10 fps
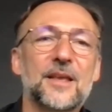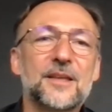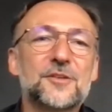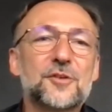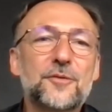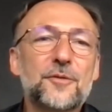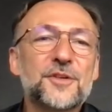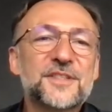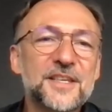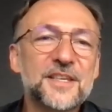So for
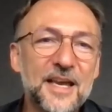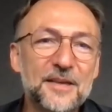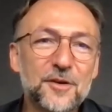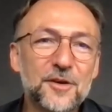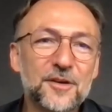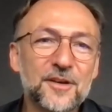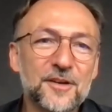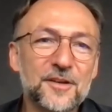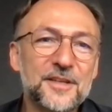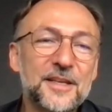the skin
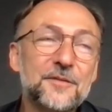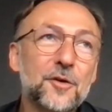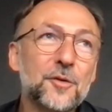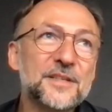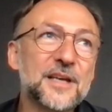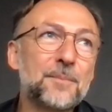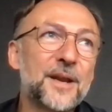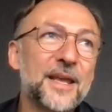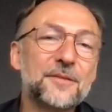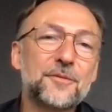diver, deliveries are
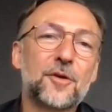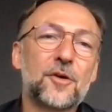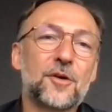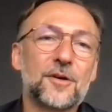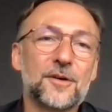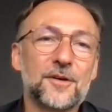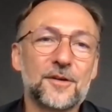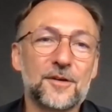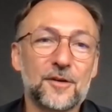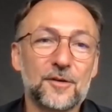planned
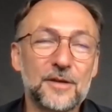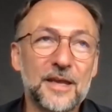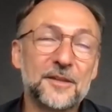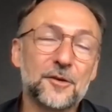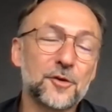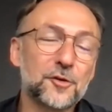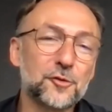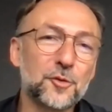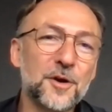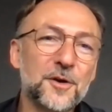for end of
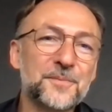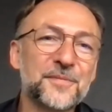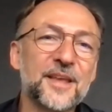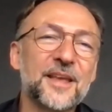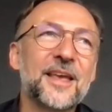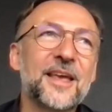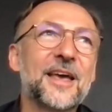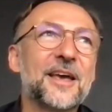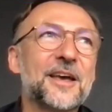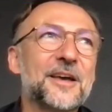October.
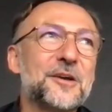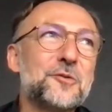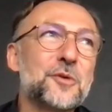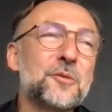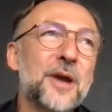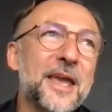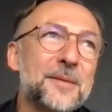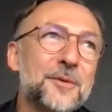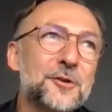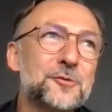We were
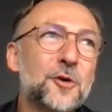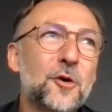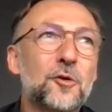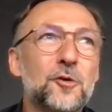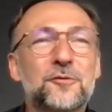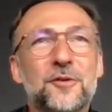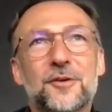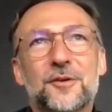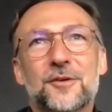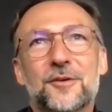able to hold
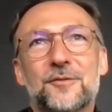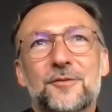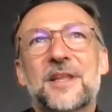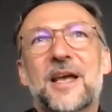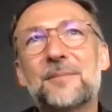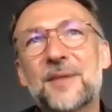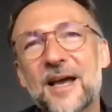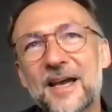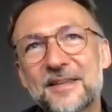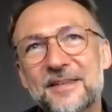the
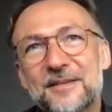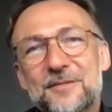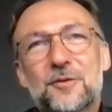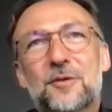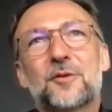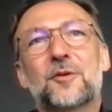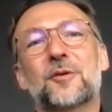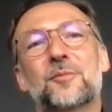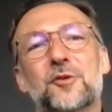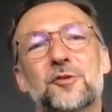timeline for
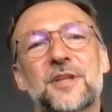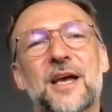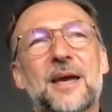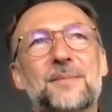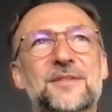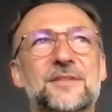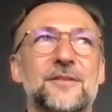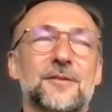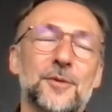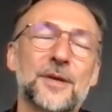the prototypes.
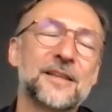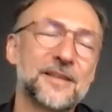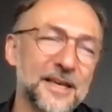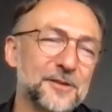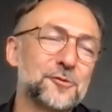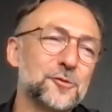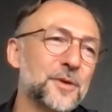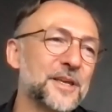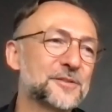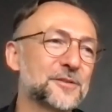We had like 2
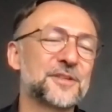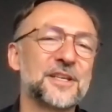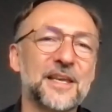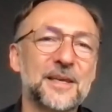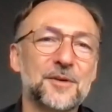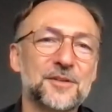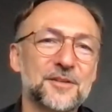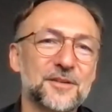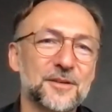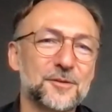weeks of delay,
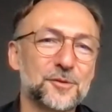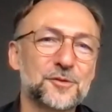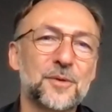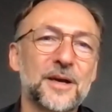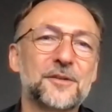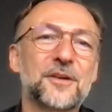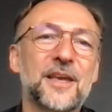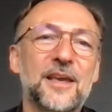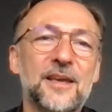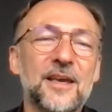but it was quite
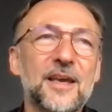okay.